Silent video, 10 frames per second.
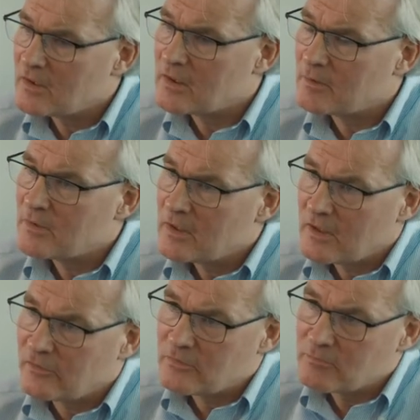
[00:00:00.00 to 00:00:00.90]
Um,
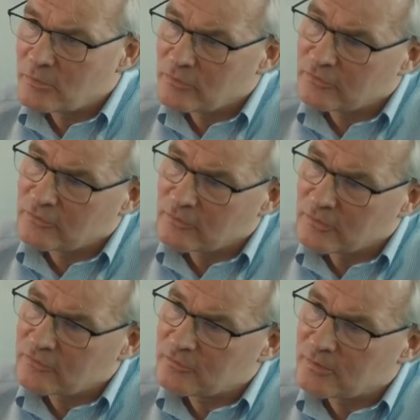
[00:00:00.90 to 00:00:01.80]
it's important to
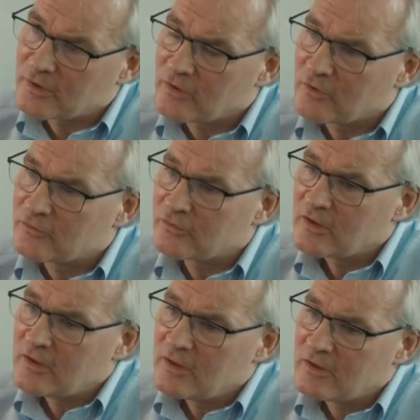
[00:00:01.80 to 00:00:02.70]
us because
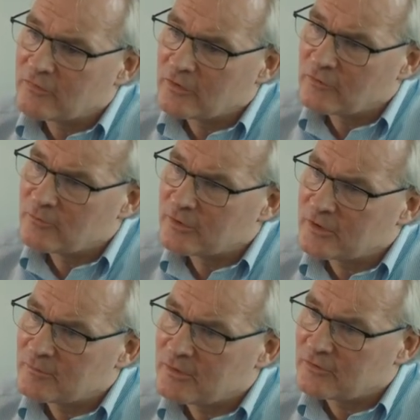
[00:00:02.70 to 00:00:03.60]
if the
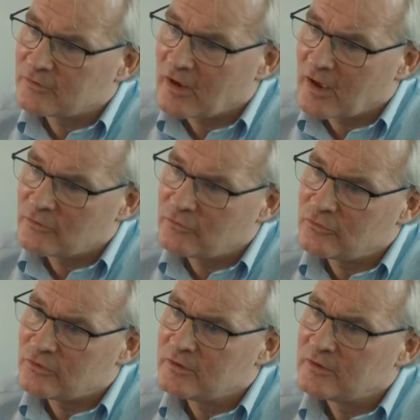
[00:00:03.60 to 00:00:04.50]
government commits to
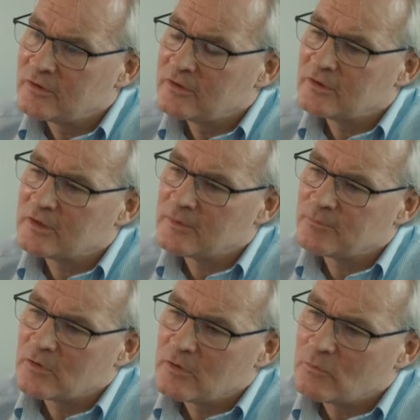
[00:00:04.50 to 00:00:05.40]
hydrogen,
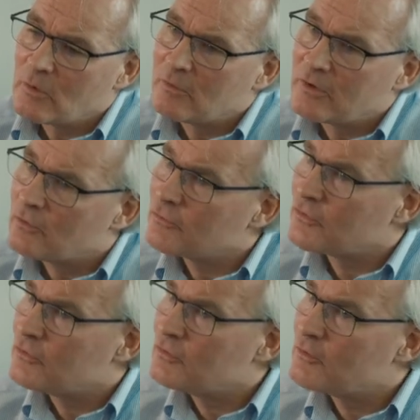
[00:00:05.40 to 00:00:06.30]
um, what will it
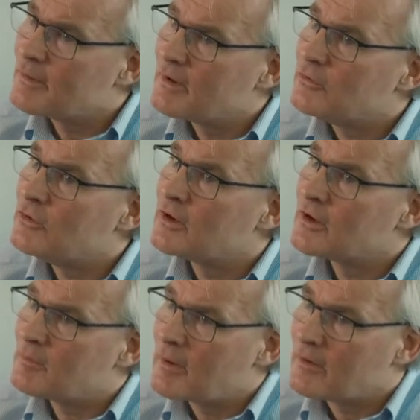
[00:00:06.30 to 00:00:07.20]
also do about
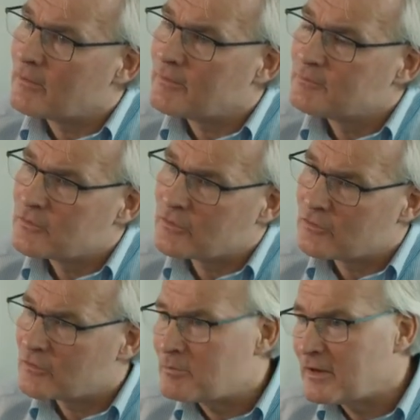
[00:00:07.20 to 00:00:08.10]
nuclear power? So
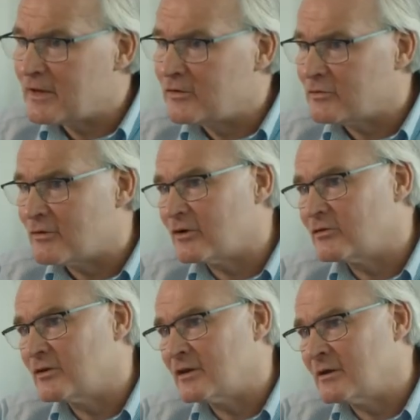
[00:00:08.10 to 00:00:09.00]
there's a big
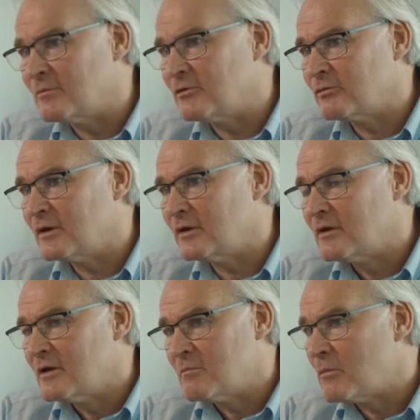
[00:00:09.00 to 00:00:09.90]
interaction here between
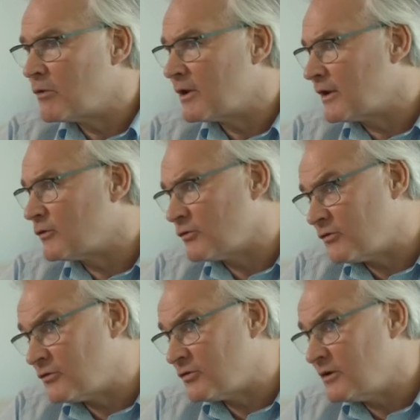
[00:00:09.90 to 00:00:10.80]
more
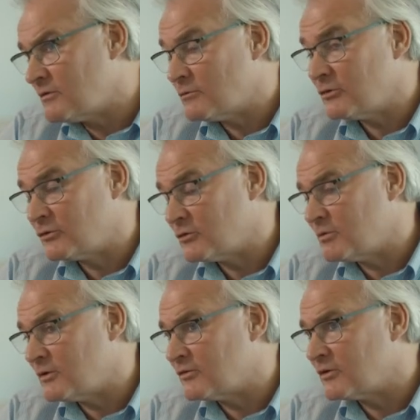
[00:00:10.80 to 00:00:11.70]
electricity, which could
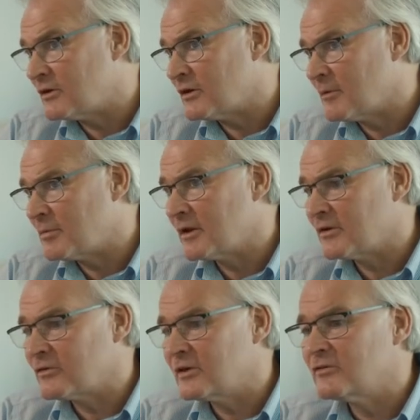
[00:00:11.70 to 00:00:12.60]
be used to
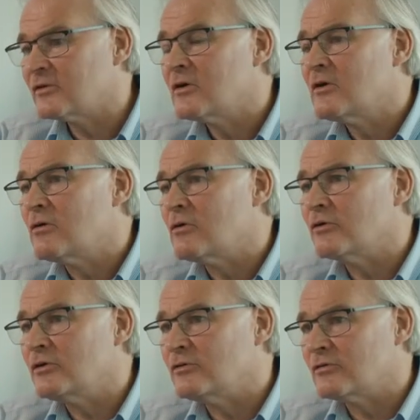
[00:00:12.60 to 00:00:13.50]
decarbonise heat,
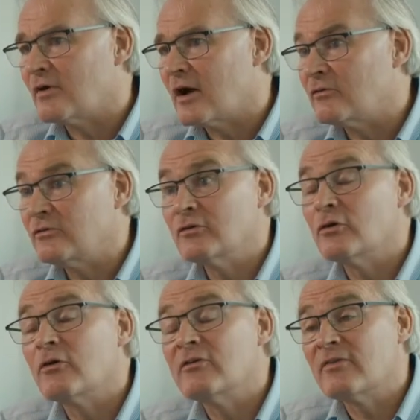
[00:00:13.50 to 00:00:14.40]
or the use of hydrogen,
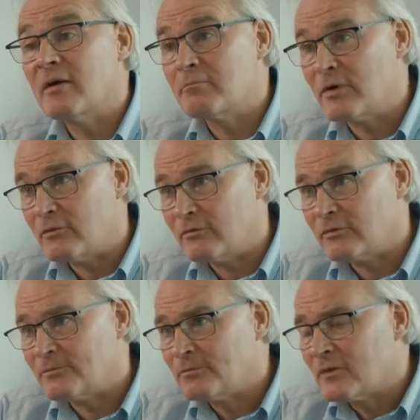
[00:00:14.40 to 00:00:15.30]
or in fact both.